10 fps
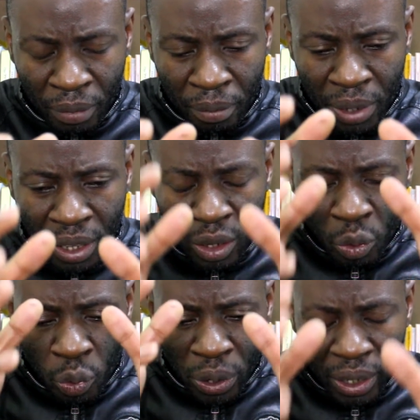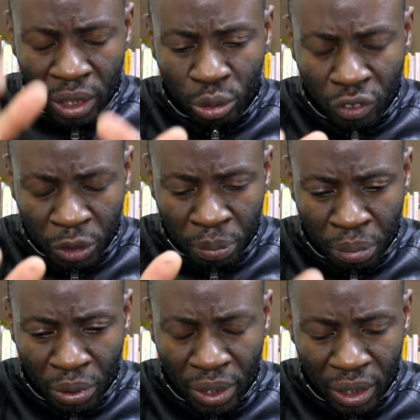May the word that you have
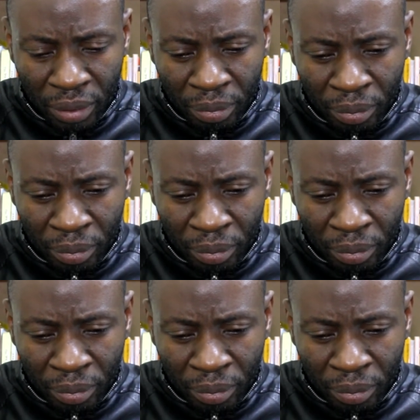spoken